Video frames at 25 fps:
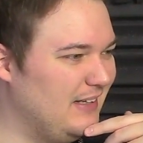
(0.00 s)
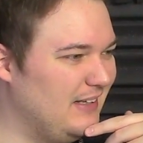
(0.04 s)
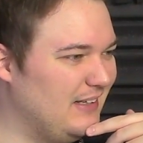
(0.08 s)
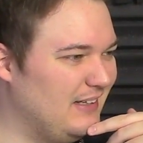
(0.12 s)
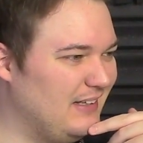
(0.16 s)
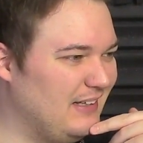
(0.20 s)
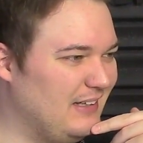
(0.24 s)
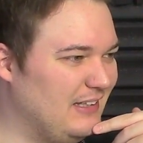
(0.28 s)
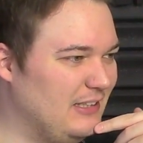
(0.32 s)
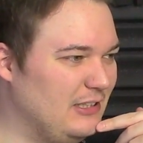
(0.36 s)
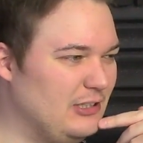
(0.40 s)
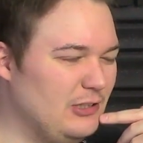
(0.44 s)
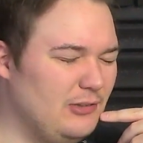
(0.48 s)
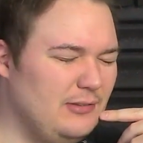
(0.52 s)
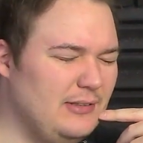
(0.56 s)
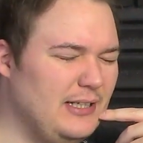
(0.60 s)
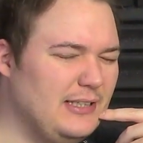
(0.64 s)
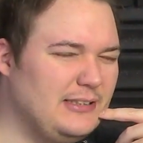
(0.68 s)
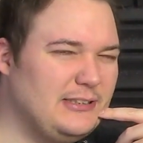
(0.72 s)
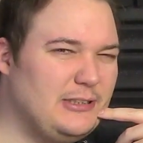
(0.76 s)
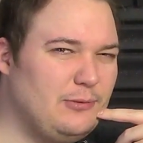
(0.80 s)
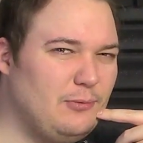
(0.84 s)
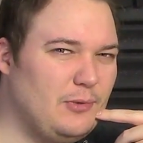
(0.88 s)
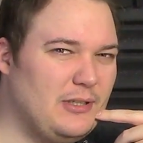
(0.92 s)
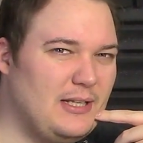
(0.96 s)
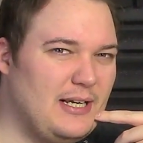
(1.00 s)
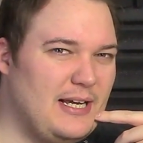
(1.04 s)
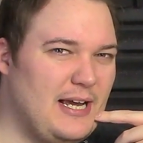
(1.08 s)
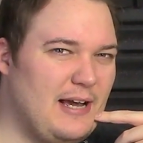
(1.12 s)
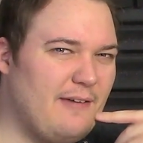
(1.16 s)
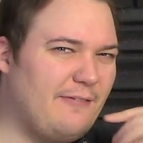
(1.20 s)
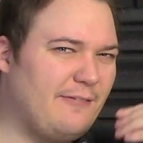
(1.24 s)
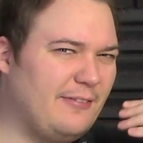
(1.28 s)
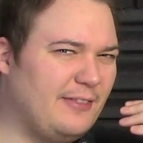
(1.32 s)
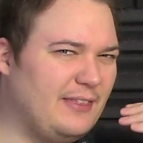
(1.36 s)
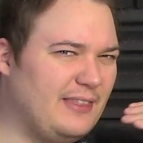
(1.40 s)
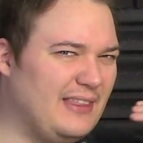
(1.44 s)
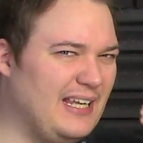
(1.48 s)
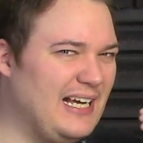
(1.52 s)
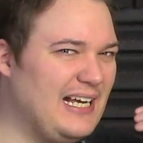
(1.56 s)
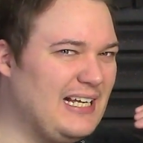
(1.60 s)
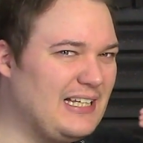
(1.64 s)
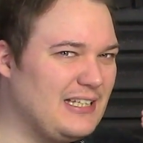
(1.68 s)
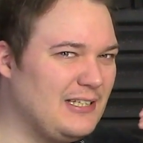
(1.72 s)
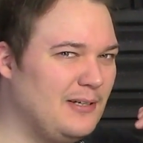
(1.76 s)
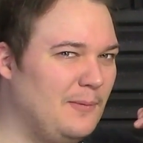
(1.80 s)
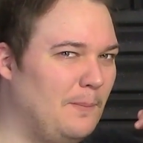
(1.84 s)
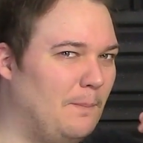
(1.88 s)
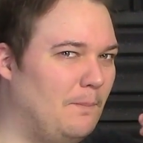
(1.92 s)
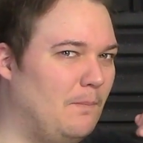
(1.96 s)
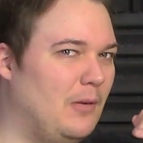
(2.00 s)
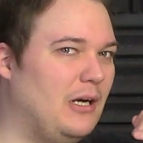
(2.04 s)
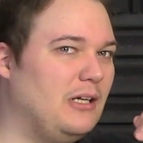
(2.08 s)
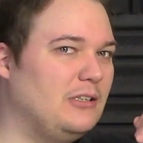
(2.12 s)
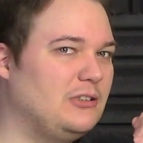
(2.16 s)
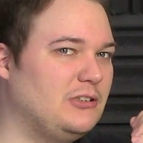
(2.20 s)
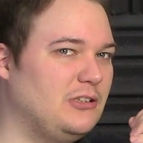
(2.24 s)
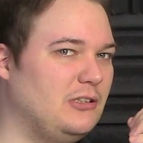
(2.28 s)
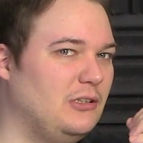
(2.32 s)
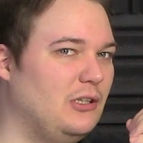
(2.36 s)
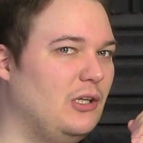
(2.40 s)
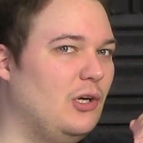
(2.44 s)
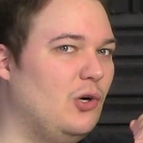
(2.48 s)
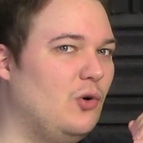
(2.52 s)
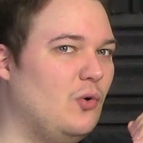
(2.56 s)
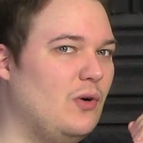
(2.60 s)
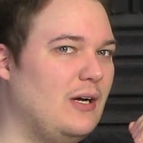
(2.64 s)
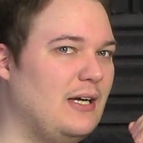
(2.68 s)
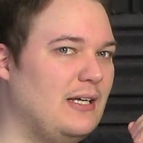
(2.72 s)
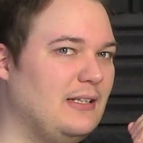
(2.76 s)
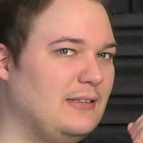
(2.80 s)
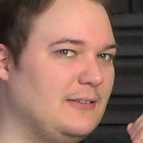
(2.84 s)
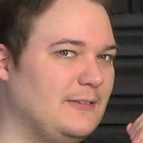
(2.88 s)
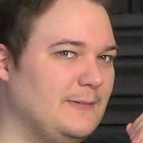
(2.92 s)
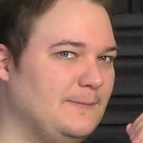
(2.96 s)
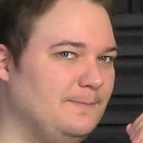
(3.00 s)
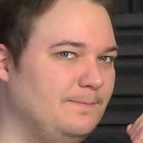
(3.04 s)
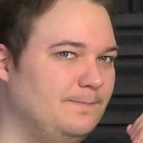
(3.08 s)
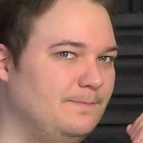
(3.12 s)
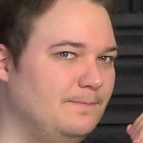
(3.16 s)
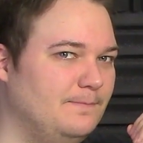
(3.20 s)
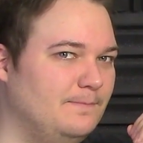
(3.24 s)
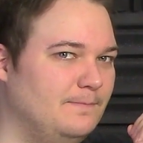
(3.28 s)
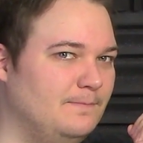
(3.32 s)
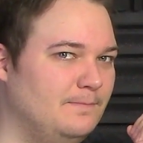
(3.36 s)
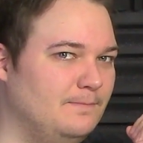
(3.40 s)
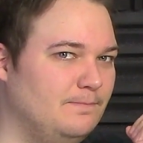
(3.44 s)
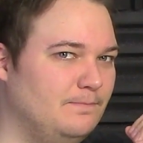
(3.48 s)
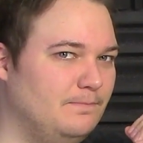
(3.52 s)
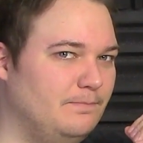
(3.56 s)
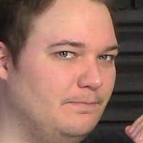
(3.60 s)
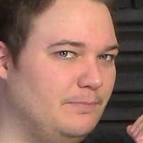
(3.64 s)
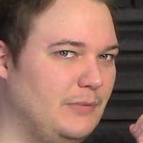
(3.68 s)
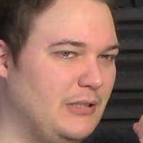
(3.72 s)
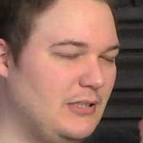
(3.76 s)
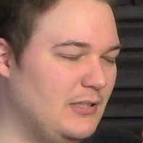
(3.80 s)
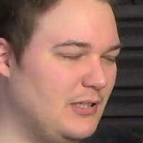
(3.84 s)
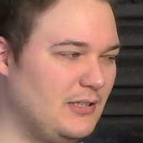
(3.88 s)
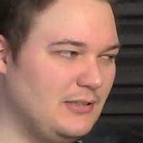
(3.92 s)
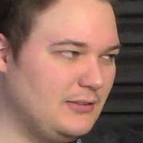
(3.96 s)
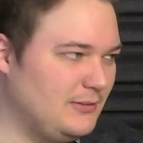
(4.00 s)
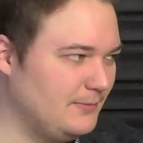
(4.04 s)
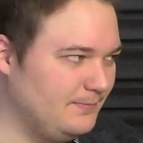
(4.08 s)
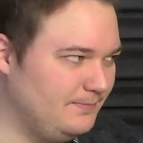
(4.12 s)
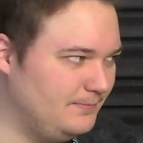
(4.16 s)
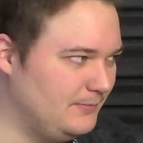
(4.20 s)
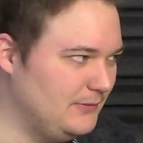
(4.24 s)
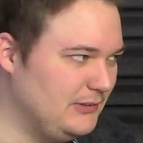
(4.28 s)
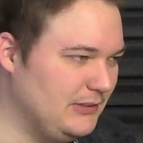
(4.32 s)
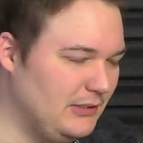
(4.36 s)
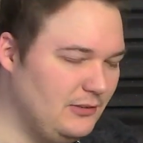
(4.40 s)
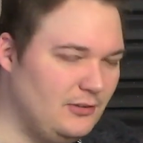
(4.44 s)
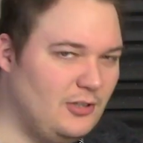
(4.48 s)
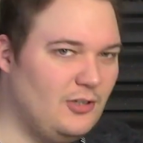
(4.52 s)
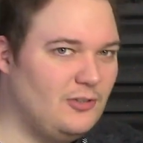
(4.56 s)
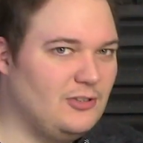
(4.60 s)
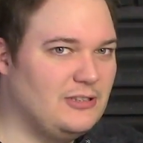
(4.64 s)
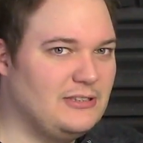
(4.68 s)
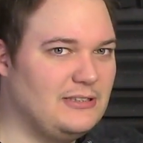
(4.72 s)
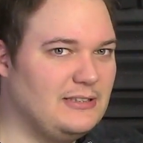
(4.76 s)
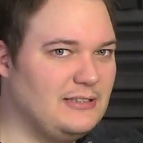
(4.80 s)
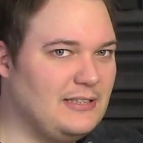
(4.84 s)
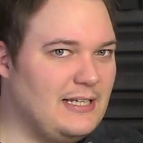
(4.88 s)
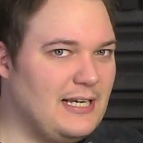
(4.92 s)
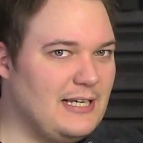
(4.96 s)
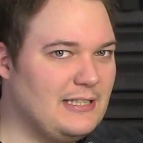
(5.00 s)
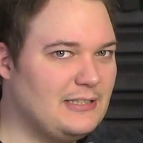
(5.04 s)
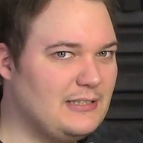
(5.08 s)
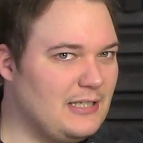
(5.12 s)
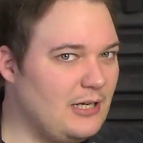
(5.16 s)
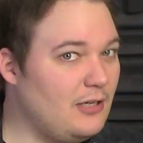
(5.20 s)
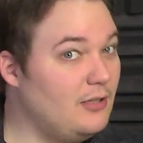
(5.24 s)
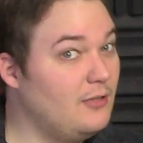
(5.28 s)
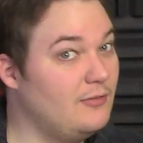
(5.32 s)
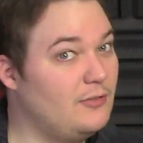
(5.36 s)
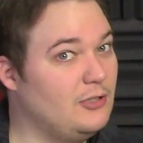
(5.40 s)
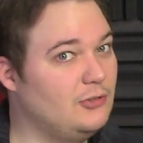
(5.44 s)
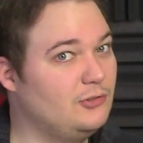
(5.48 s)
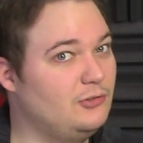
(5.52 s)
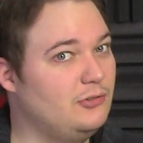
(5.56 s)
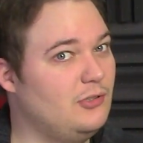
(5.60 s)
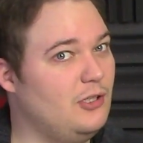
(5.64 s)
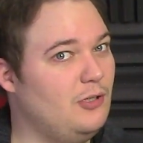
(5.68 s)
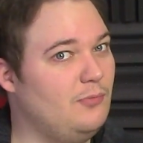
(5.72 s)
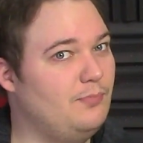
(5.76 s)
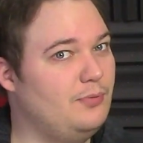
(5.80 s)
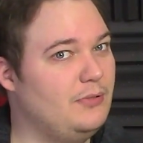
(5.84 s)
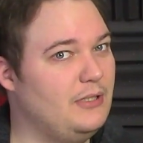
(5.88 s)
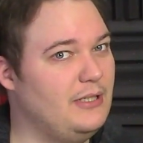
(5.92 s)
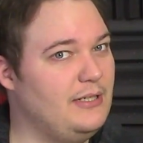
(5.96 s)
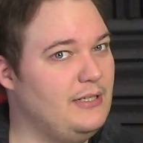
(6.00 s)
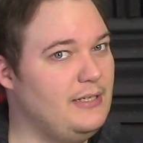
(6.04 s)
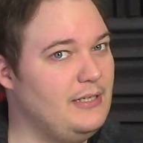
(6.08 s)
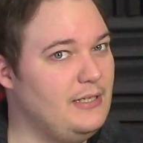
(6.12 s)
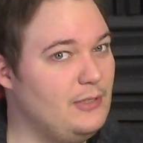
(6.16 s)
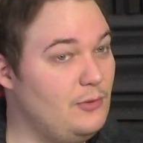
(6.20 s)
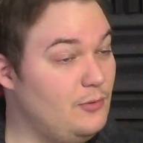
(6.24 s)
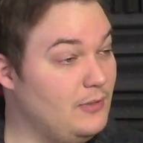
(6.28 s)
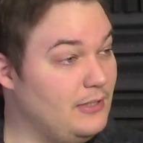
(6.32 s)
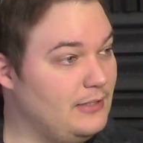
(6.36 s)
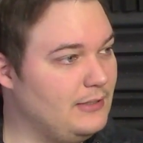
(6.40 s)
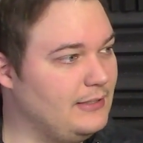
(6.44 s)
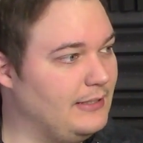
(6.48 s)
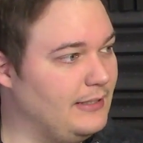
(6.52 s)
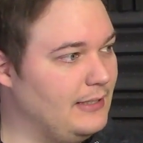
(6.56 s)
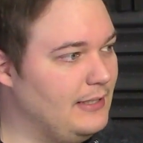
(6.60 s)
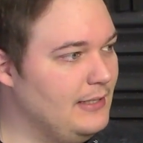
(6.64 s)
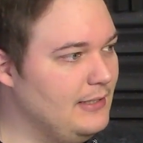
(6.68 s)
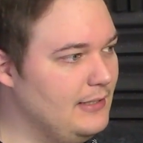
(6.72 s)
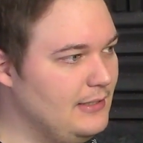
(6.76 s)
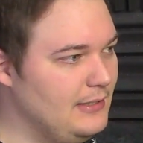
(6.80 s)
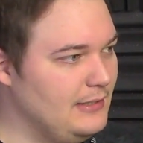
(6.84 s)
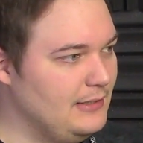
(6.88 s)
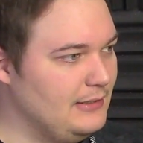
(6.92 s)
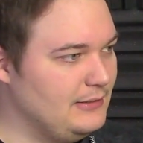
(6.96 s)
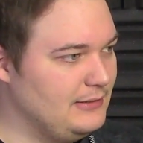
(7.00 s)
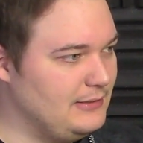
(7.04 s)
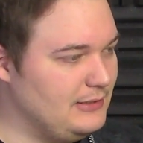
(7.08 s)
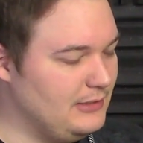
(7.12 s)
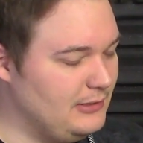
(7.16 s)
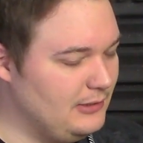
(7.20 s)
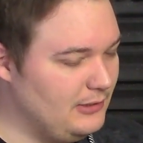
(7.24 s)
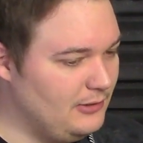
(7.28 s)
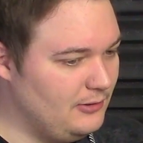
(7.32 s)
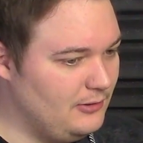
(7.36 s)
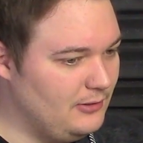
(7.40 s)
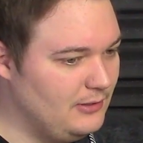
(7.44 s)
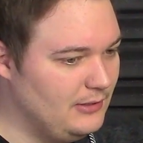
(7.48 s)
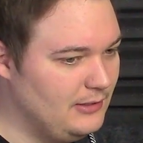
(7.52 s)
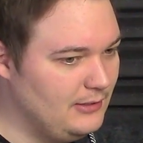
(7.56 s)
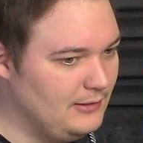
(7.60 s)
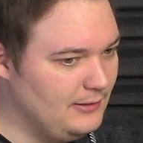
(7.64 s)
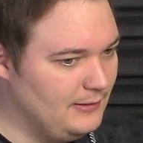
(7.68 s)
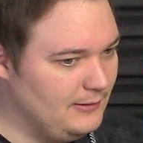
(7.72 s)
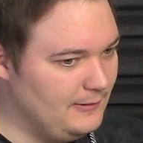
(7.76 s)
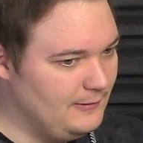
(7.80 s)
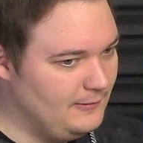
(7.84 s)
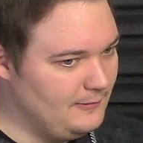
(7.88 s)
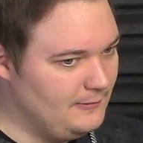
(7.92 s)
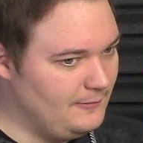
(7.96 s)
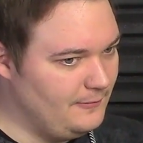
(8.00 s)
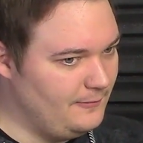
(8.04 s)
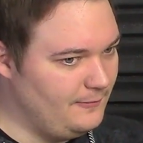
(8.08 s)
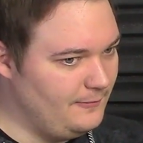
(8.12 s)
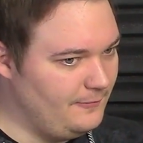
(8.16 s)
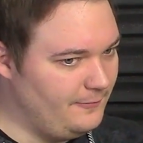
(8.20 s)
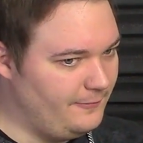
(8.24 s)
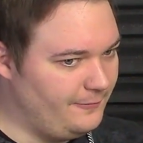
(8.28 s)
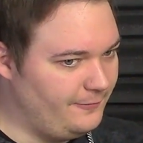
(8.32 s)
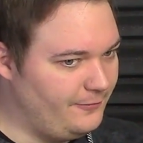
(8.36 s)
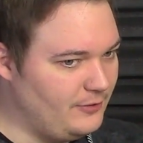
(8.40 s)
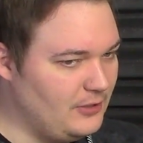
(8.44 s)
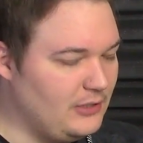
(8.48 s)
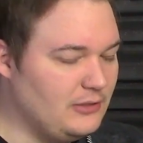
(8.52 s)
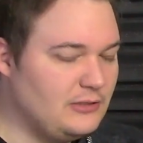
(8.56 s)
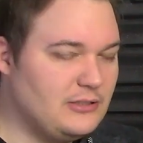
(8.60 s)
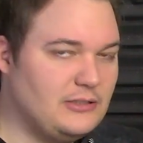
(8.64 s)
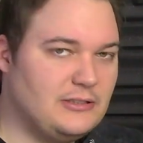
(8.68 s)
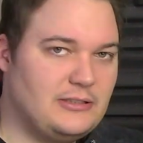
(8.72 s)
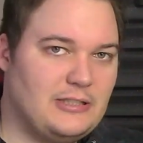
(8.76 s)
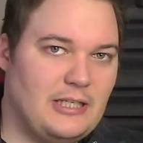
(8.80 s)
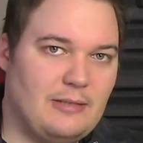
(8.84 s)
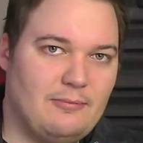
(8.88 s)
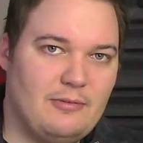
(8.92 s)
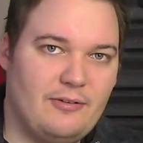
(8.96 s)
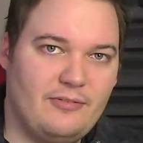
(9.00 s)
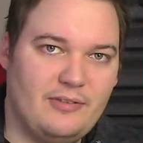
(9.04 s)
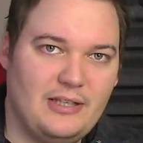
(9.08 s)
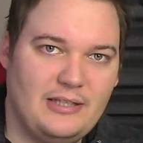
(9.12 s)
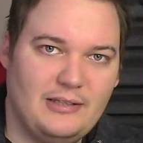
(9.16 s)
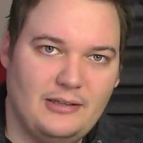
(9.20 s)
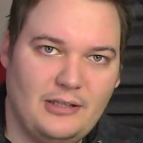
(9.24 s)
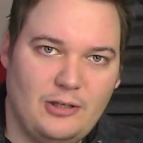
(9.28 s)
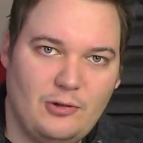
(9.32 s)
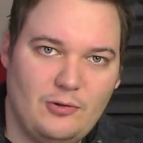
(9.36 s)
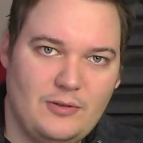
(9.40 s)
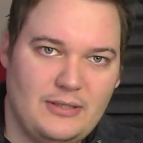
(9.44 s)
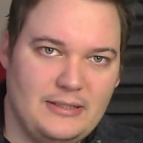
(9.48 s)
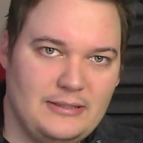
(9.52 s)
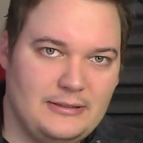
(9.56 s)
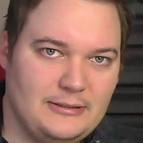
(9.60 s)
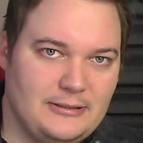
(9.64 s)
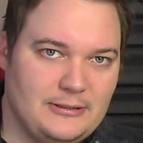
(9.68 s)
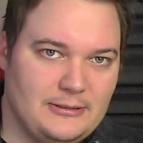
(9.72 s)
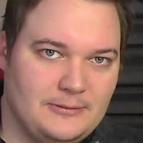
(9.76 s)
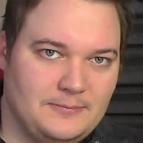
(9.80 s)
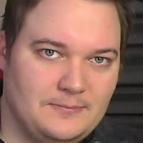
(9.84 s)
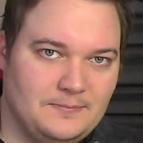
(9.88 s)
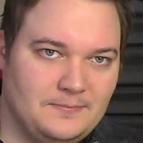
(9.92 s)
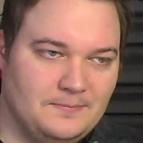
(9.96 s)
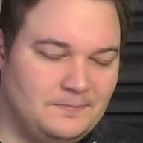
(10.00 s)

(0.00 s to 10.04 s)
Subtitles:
you don't actually want to have that much low end, because you notice it gets out of control pretty quickly. So filter some of that low end.